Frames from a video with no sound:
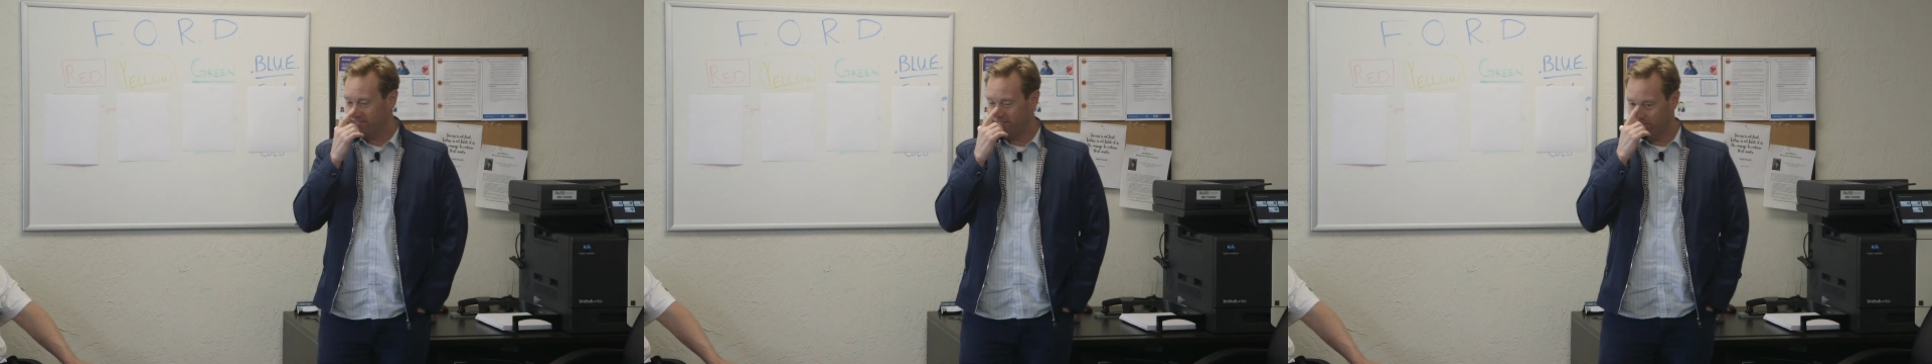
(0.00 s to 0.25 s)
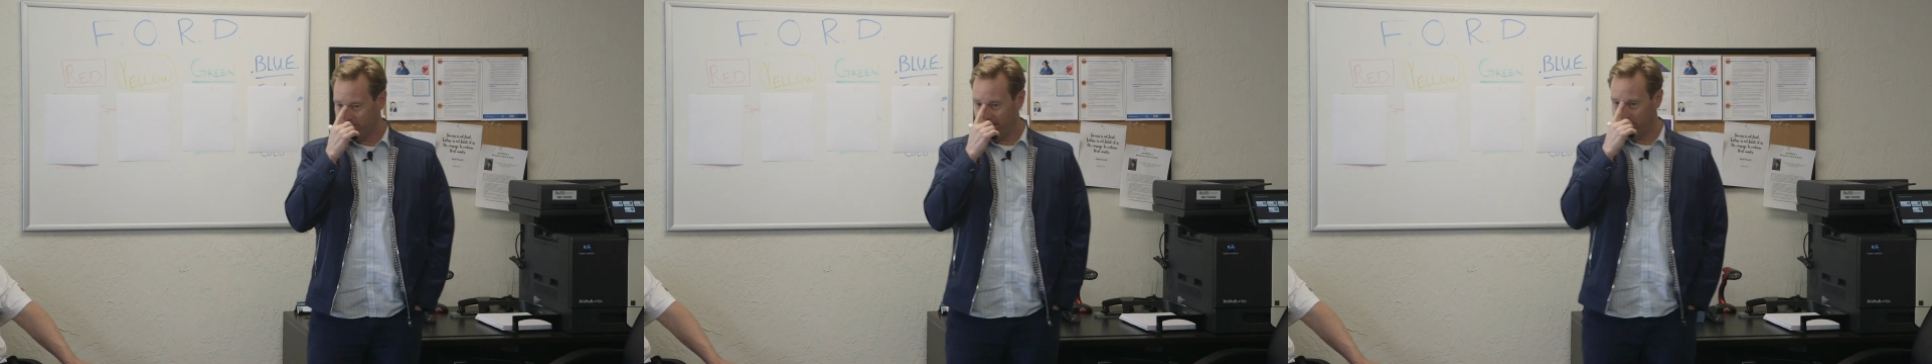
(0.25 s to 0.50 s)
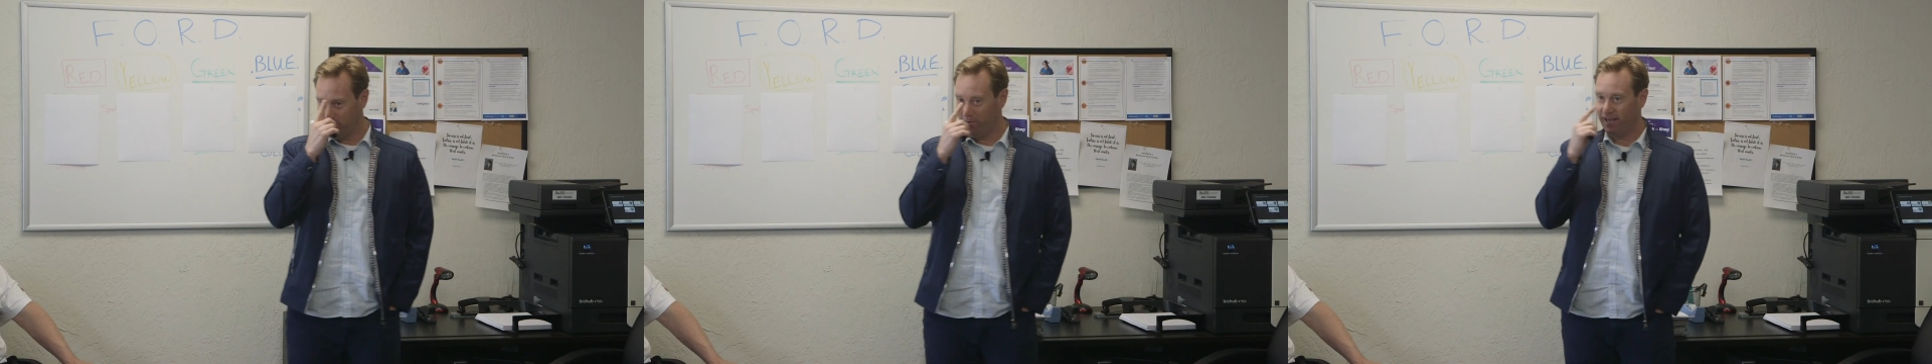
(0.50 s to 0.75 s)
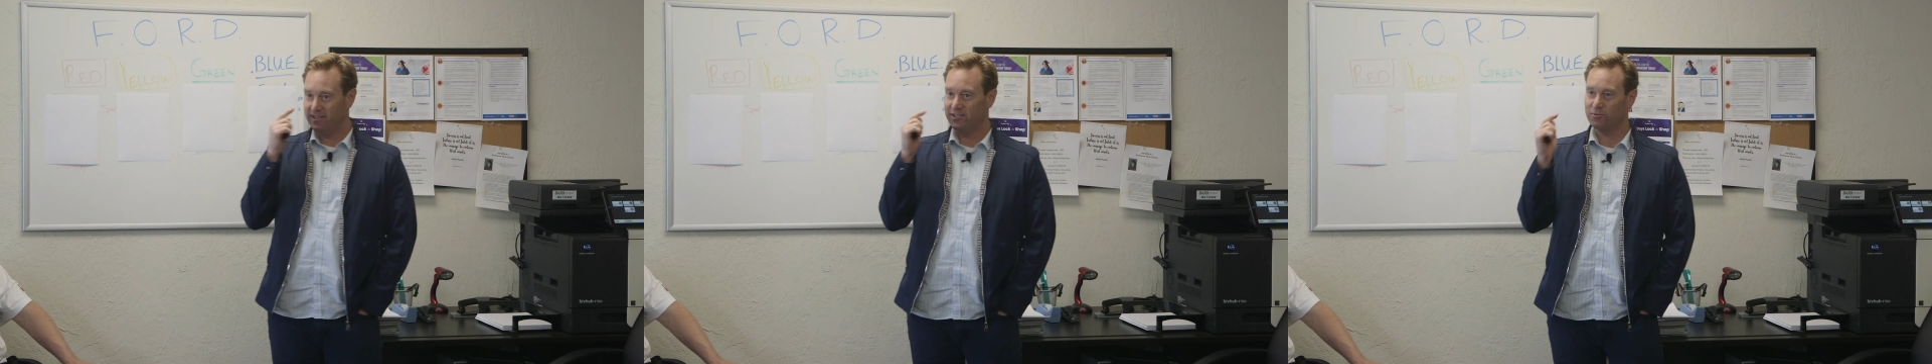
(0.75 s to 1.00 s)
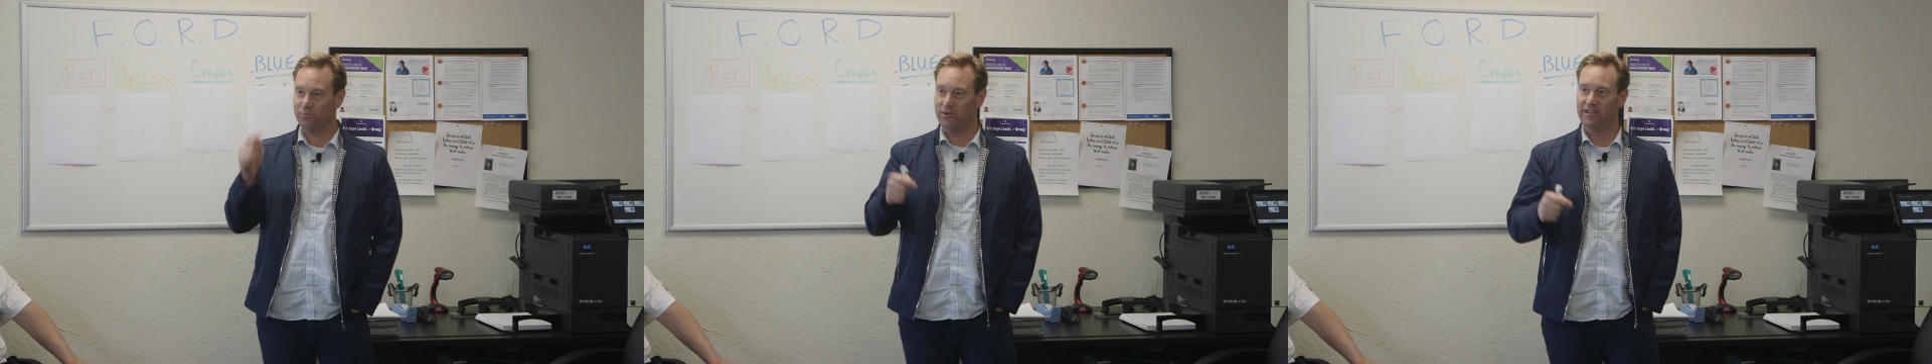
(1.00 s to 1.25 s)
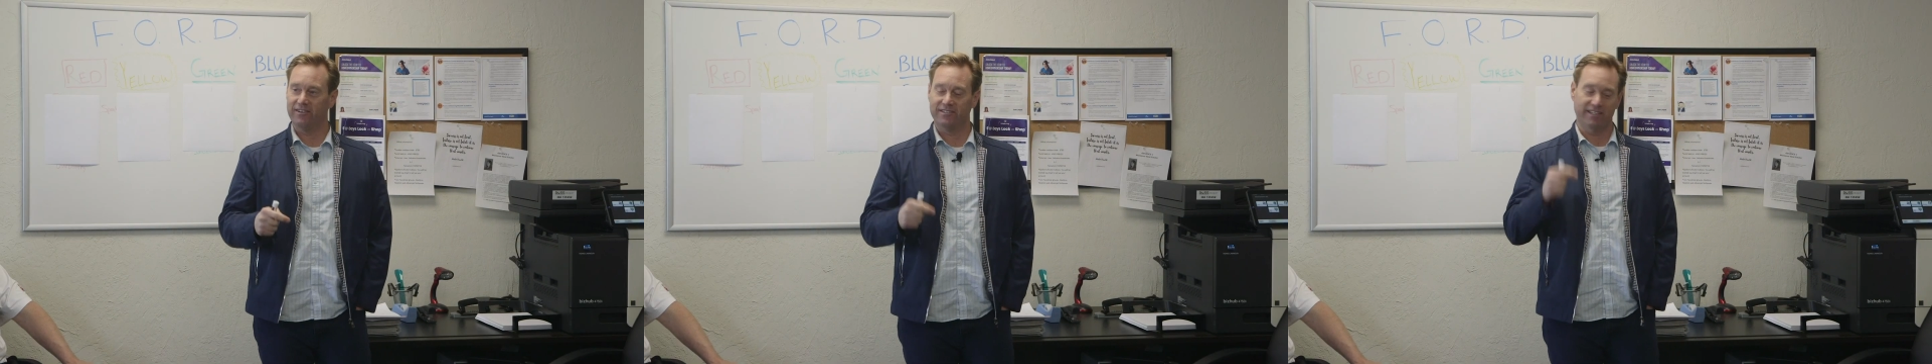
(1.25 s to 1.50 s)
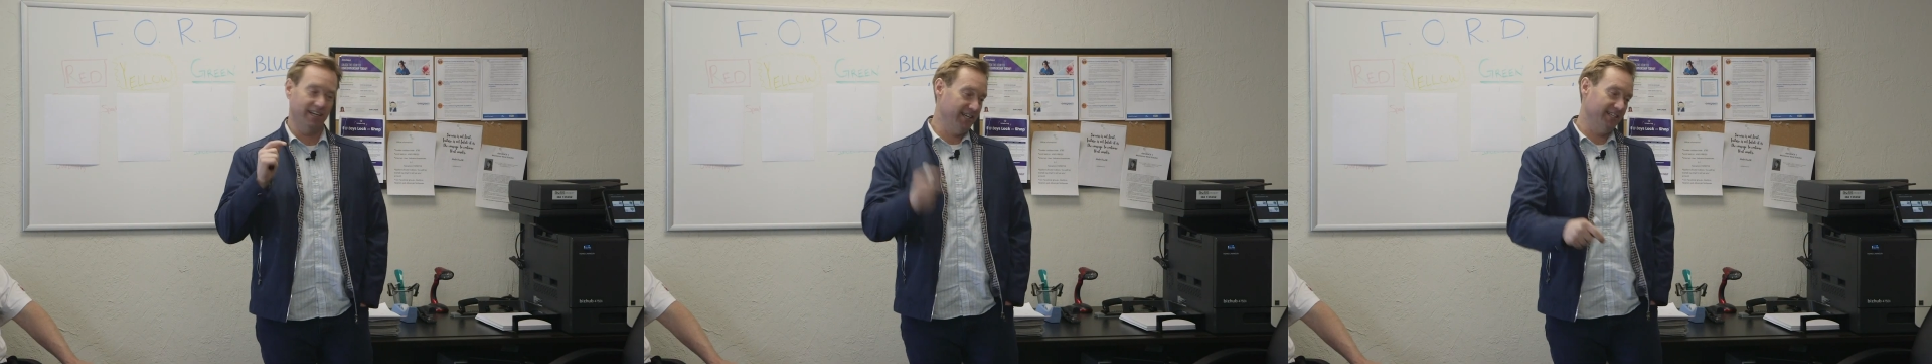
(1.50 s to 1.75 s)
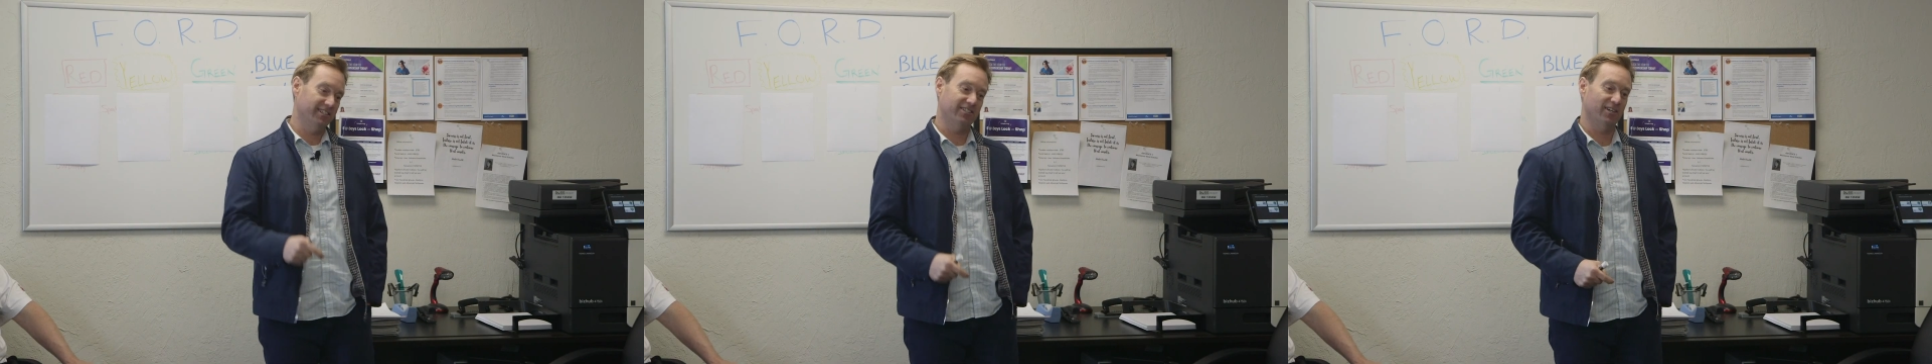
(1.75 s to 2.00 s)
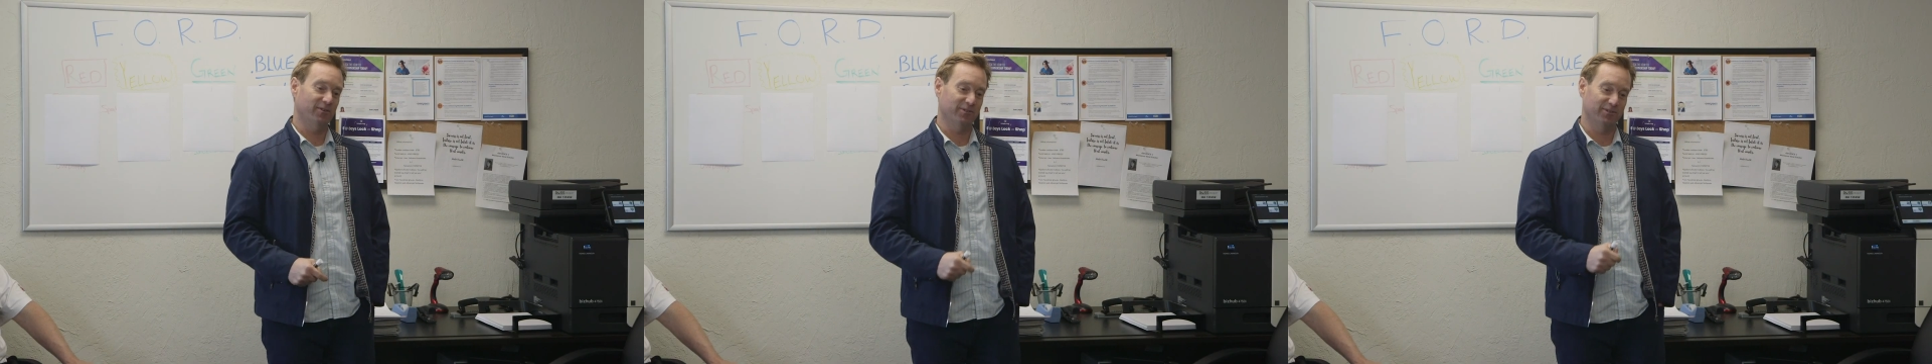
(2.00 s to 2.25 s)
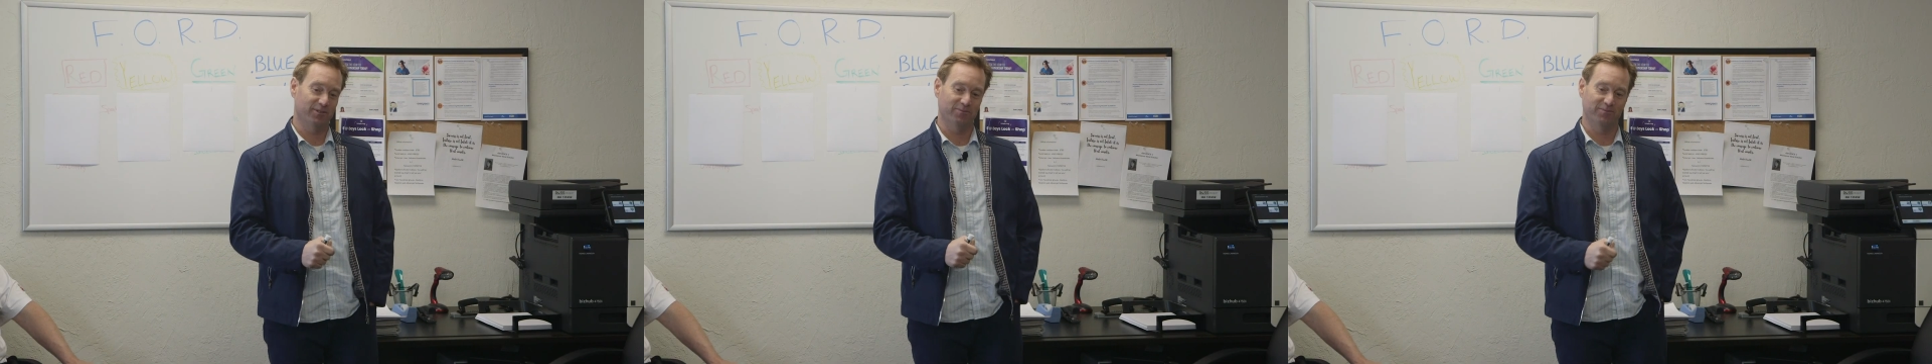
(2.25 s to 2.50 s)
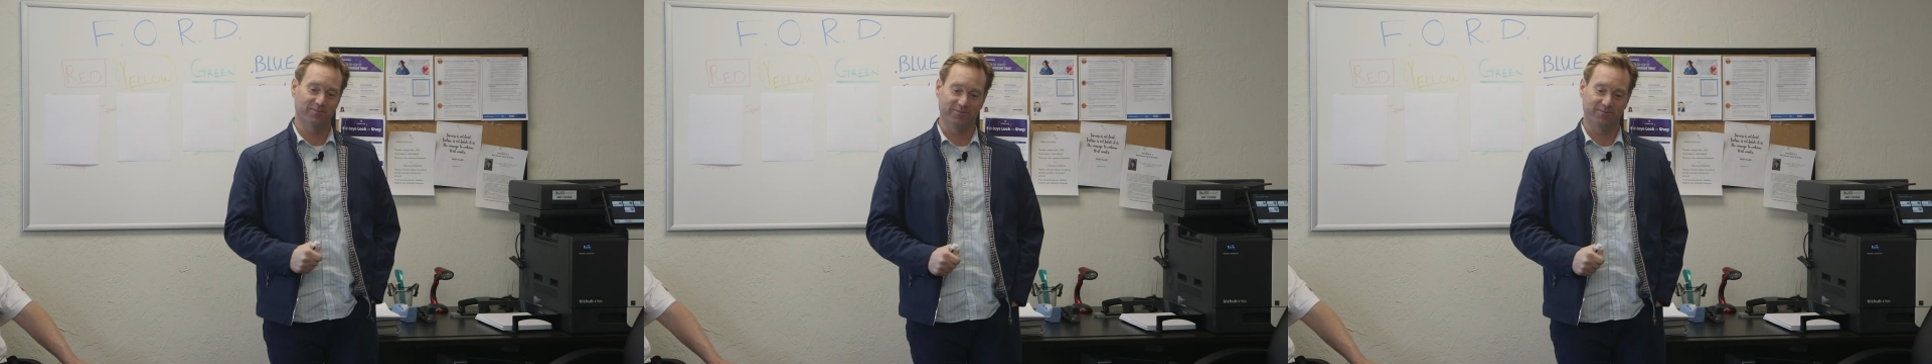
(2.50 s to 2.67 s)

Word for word: Something came to mind this morning. I was like, I need to share it with them.